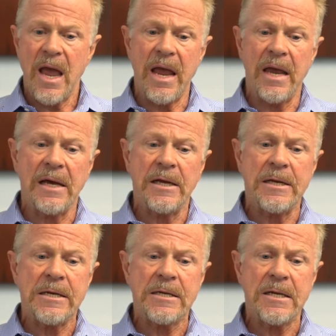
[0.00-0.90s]

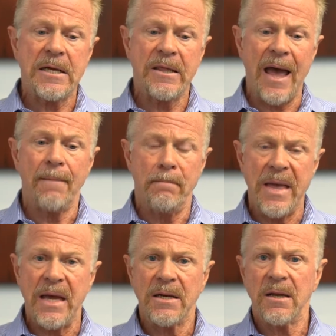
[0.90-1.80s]
and that
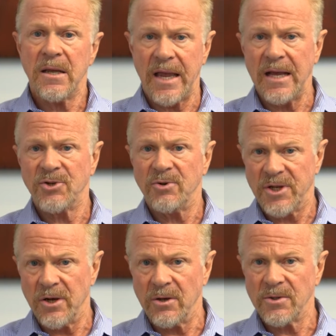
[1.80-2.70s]
meant cancer
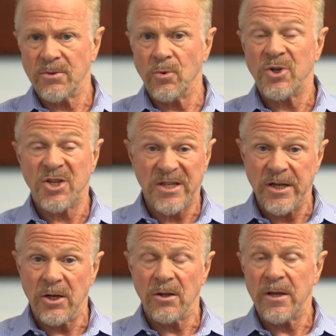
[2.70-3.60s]
cells were
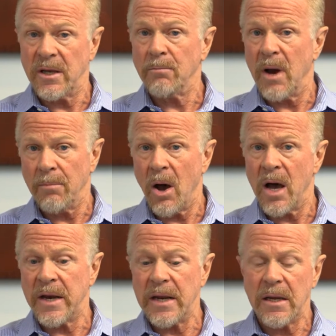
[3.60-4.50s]
still in my
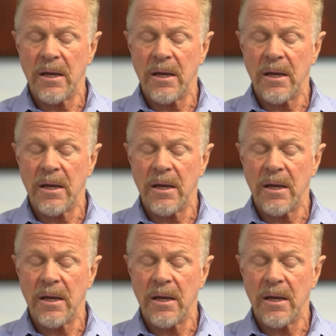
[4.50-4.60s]
body.